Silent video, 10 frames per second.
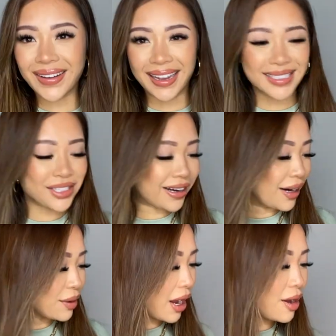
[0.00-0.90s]
Okay, sorry,
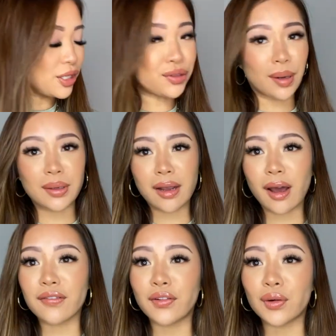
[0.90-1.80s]
I got interrupted. I got
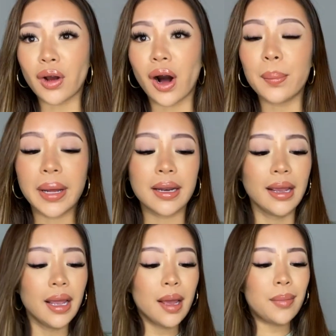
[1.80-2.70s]
a phone call, but
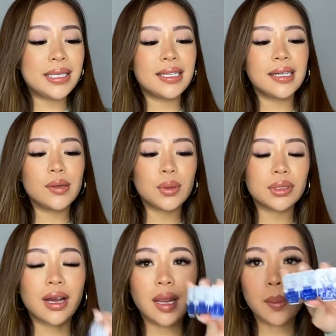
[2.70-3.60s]
basically we were
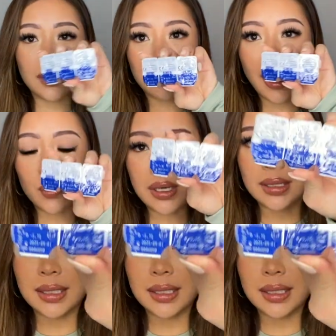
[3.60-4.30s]
talking about the bi-weekly